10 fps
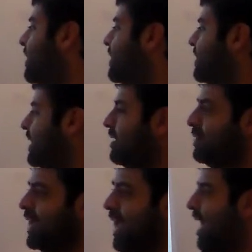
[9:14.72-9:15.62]
you can see
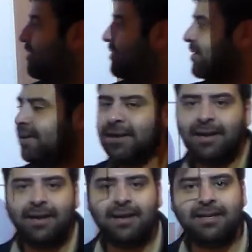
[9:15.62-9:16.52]
we have
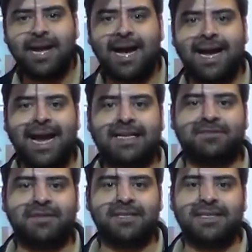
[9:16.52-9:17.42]
not
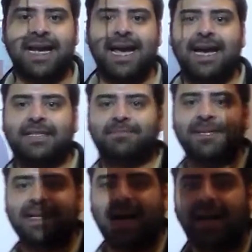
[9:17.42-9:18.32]
H versus H,
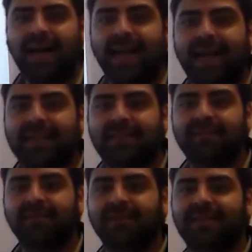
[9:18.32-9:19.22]
but now
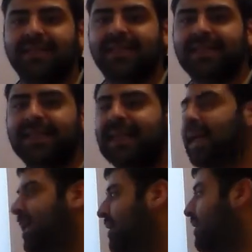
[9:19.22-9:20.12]
H versus
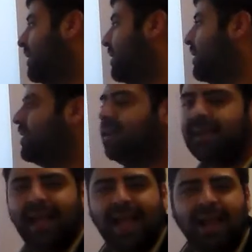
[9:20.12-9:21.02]
Cl.
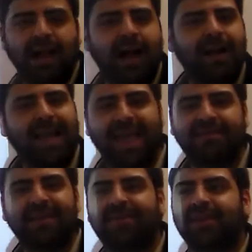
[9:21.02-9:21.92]

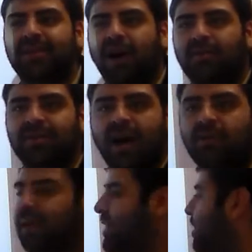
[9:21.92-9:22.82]
Even if you don't
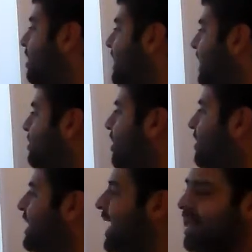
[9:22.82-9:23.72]
know what their
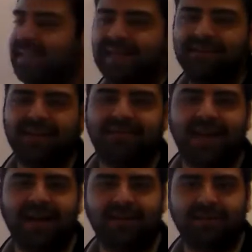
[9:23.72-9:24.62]
electronegativity
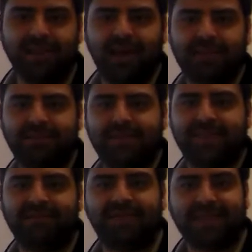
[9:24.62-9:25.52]
values are
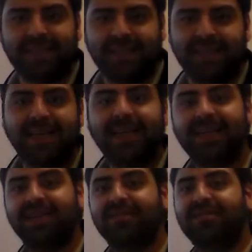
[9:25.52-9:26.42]
specifically,
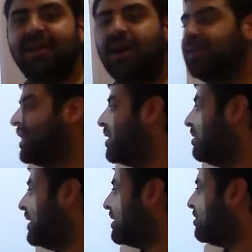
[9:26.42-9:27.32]
you know that
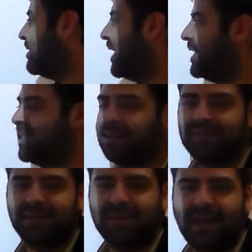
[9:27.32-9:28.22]
their
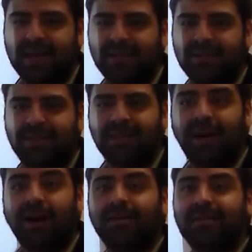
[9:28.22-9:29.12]
electronegativity values
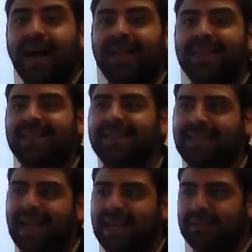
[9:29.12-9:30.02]
are not the
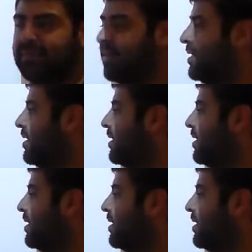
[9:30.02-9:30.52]
same.